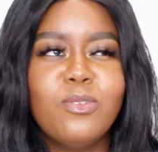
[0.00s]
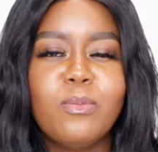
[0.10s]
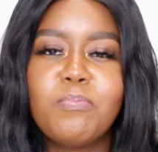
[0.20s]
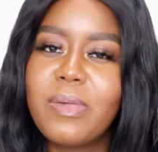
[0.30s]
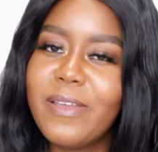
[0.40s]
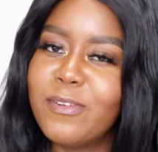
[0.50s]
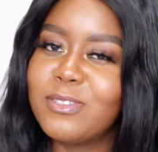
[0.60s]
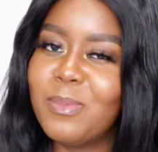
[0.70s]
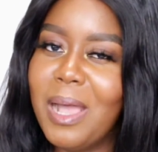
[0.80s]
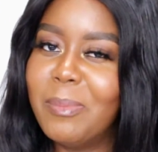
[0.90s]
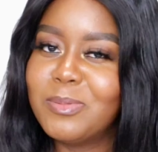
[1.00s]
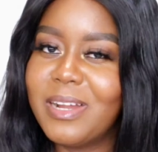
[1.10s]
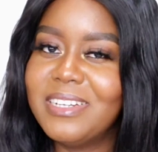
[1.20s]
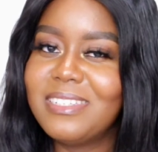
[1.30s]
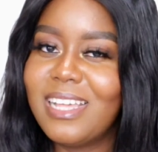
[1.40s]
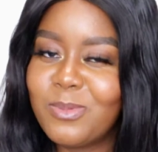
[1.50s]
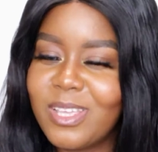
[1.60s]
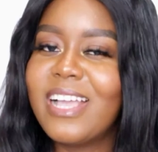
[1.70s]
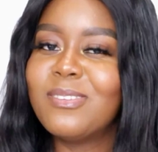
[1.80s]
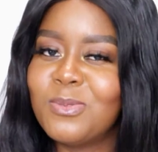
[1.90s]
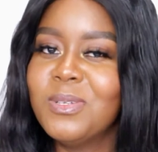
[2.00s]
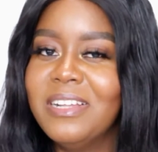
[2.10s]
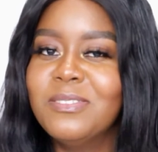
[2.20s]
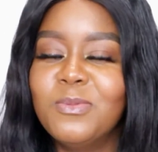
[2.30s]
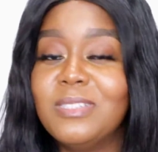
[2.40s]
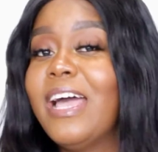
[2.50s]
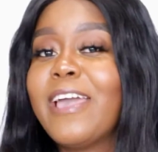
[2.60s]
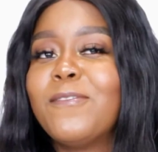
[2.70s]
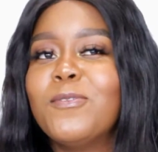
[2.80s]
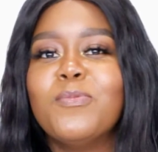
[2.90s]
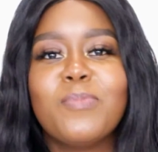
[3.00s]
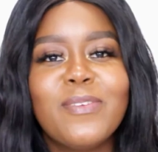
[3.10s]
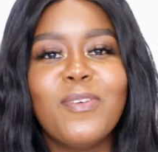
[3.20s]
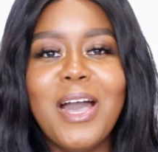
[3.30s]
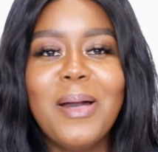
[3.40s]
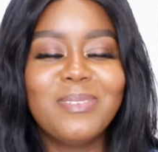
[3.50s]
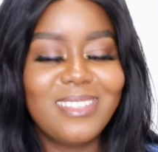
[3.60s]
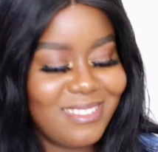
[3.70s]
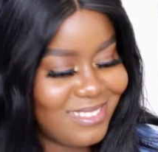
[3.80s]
I know, pay for some apps, right? That's what you guys do with iPhone. You pay for apps.